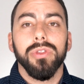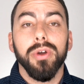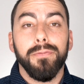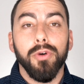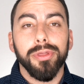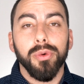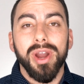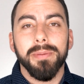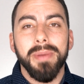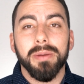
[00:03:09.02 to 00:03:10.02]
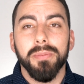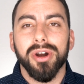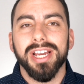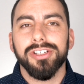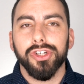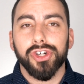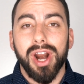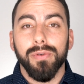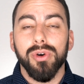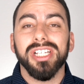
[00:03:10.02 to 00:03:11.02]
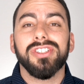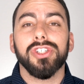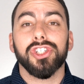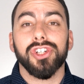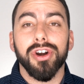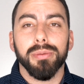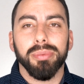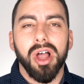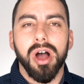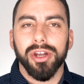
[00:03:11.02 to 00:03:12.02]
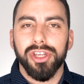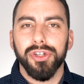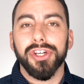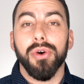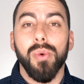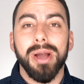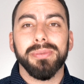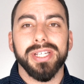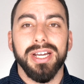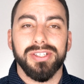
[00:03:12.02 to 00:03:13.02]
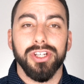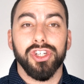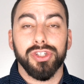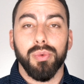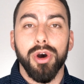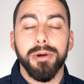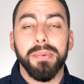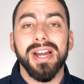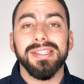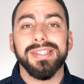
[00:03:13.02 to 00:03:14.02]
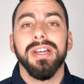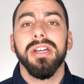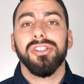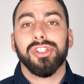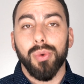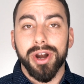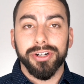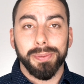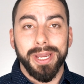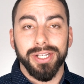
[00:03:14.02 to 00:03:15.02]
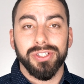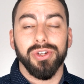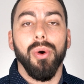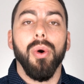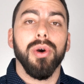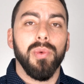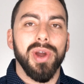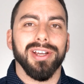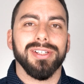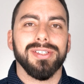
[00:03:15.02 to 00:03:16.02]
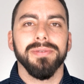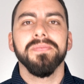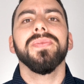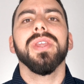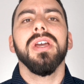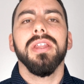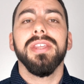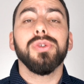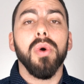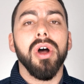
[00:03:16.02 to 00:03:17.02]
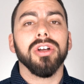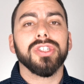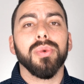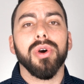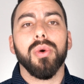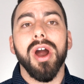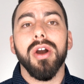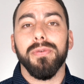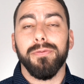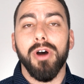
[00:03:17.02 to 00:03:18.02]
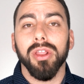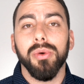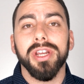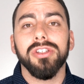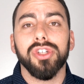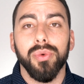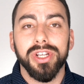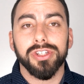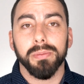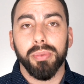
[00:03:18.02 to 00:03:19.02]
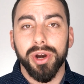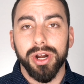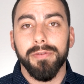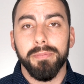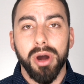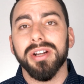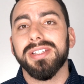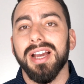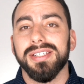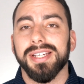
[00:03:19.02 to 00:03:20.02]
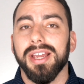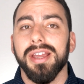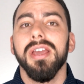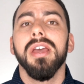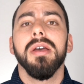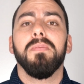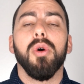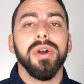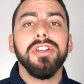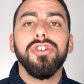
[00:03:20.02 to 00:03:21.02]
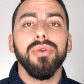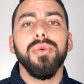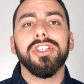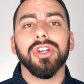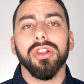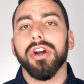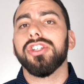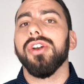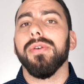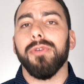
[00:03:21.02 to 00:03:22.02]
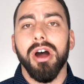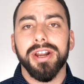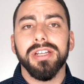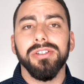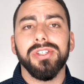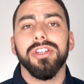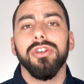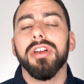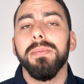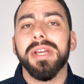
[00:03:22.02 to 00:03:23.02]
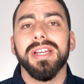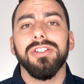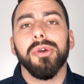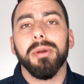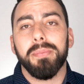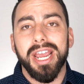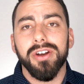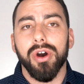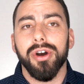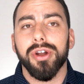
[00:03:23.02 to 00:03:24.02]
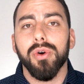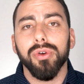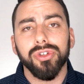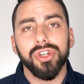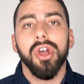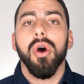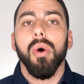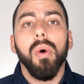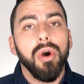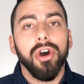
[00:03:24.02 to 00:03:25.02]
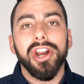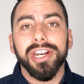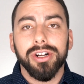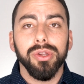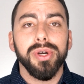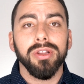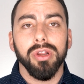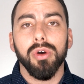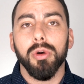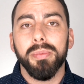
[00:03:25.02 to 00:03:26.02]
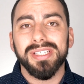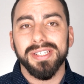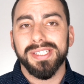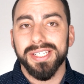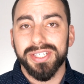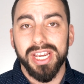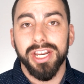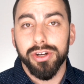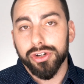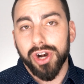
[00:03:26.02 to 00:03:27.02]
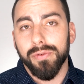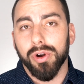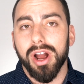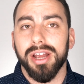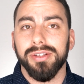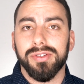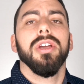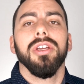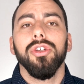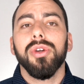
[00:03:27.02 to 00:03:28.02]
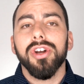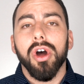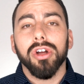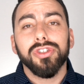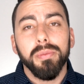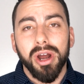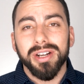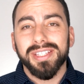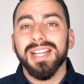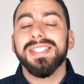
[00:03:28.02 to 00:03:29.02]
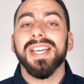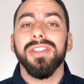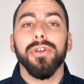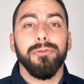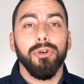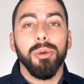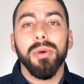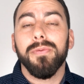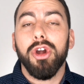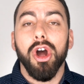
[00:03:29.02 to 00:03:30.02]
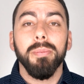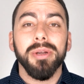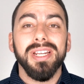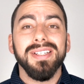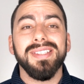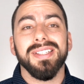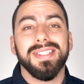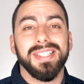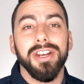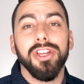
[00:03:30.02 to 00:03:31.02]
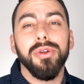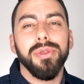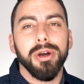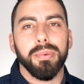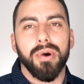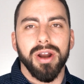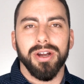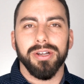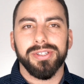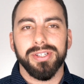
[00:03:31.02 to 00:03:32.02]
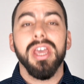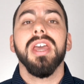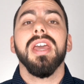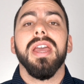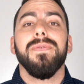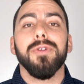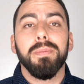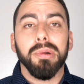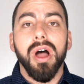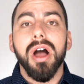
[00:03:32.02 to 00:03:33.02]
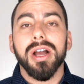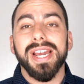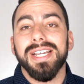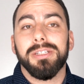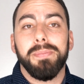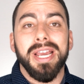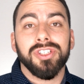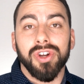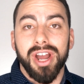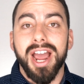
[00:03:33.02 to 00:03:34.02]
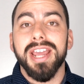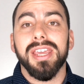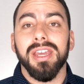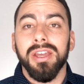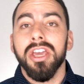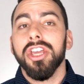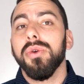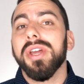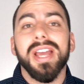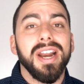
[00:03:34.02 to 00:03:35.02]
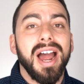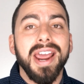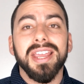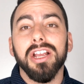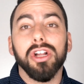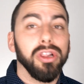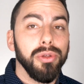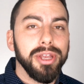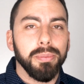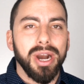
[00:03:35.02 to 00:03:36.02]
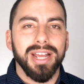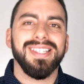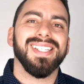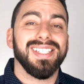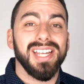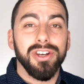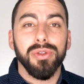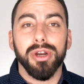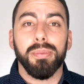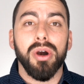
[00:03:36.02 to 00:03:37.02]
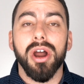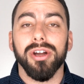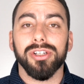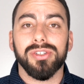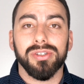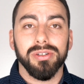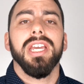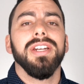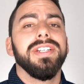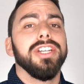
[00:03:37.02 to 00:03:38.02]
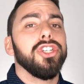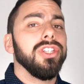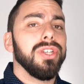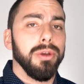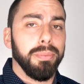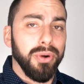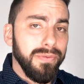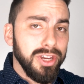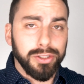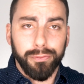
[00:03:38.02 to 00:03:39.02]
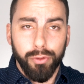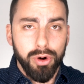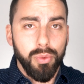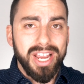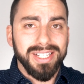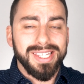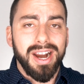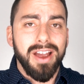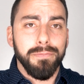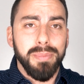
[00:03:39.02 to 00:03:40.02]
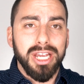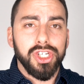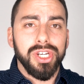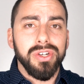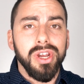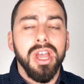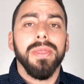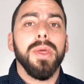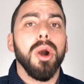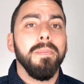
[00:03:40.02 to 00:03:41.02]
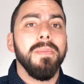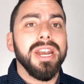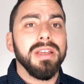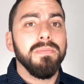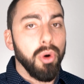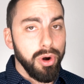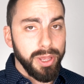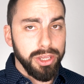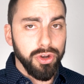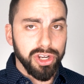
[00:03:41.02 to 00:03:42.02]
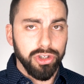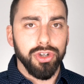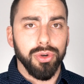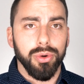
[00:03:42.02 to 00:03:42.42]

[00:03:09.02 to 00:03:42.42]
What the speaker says: The fourth way to make money as you travel is to start a blog using a website such as WordPress, Squarespace, or Wix. This will also require a following to reach the point of monetizing it, but when you do reach a large enough audience, you can begin doing paid articles or including local businesses in your travel guides. You can also monetize it in the form of companies sending you their products. If your blog is based on hiking, you can get a hiking clothing brand to send you their products. In addition to the previous 4 ways that I have mentioned, there are many more that you can do.